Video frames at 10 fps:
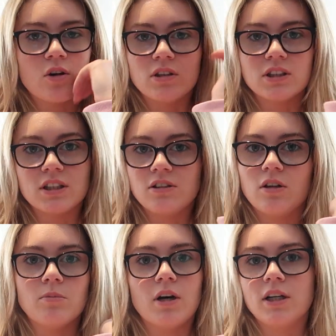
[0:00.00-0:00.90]
honestly
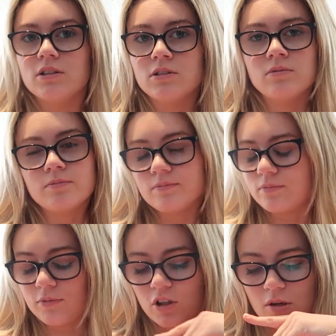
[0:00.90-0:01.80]
don't mind.
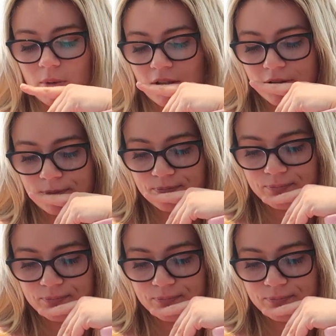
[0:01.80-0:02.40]
I don't mind.